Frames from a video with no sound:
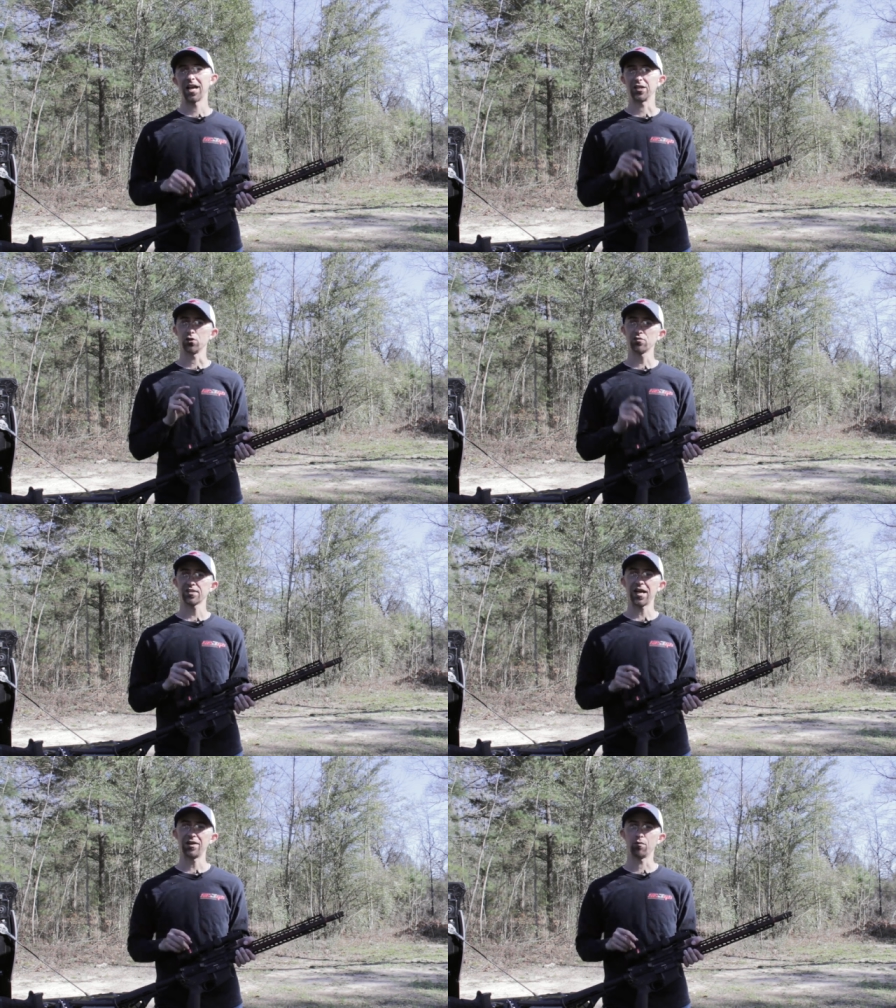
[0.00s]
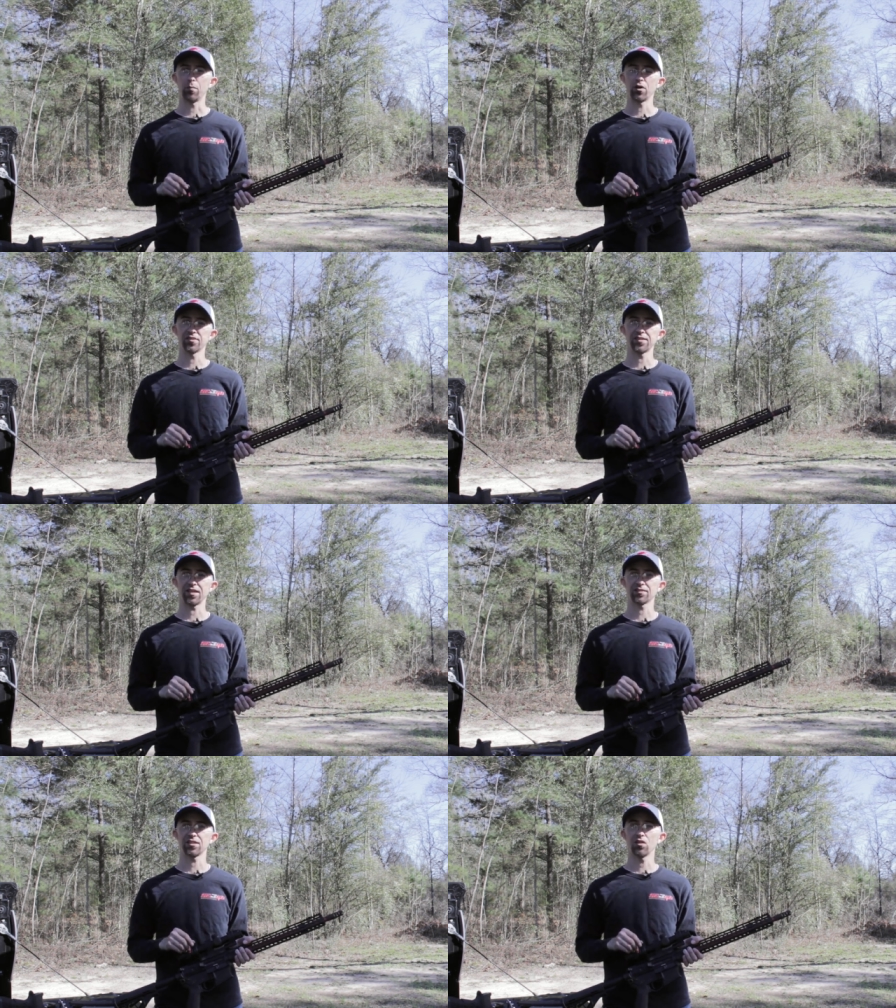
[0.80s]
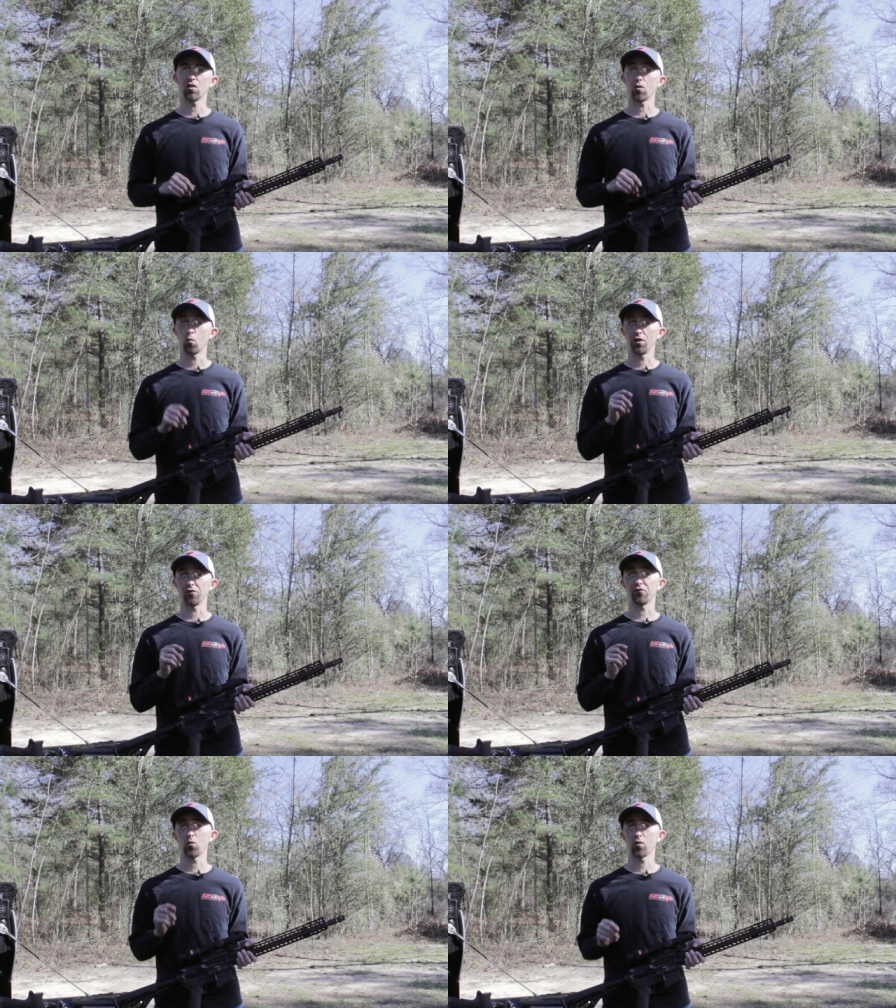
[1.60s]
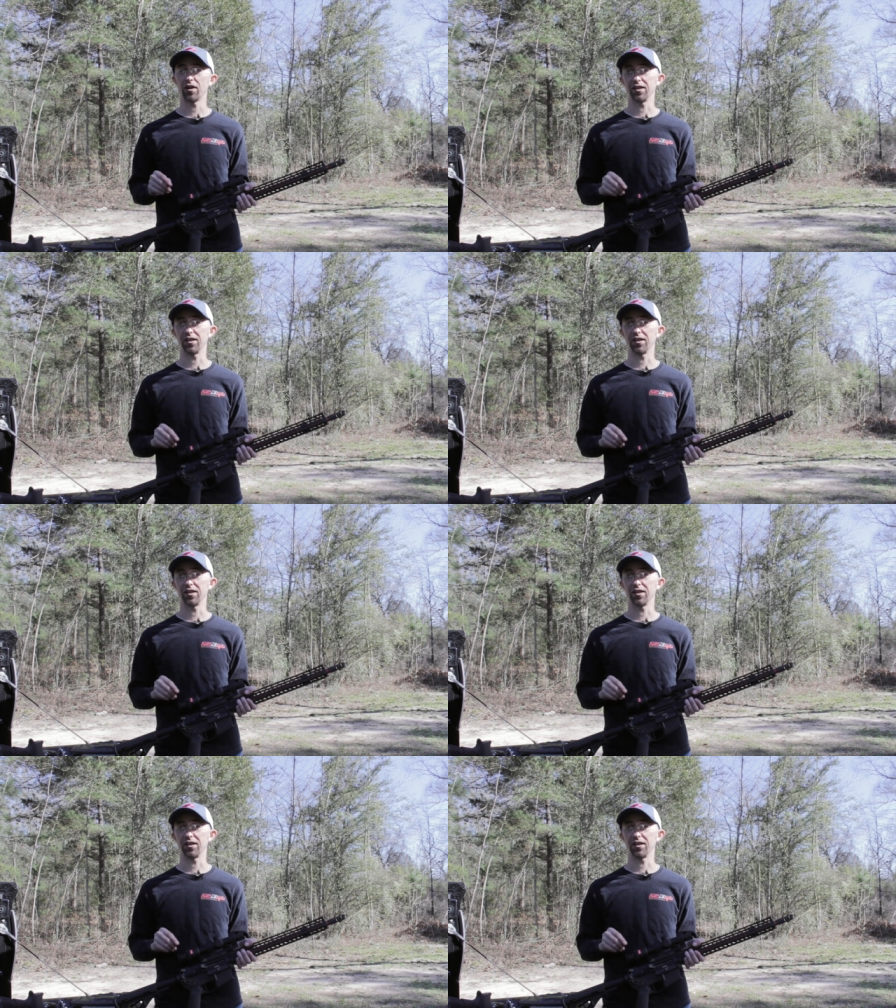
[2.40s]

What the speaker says: I used to have a Burris XTR 1:4,